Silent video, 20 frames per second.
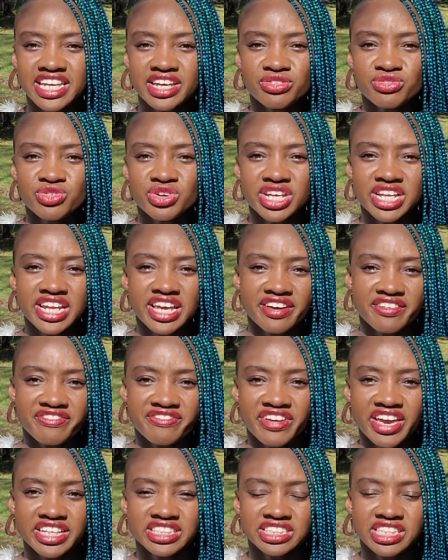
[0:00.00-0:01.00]
get really
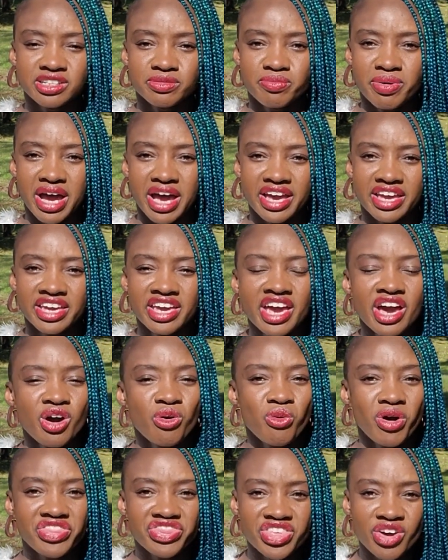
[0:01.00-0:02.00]
affected by
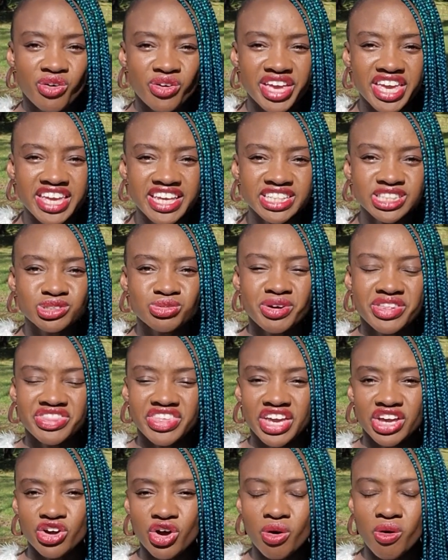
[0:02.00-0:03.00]
what they'll eat when
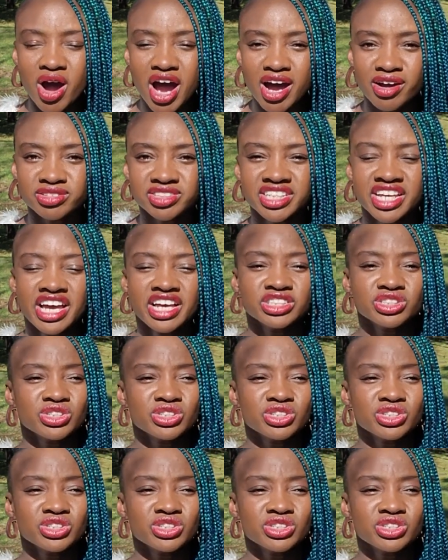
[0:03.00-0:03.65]
they go out.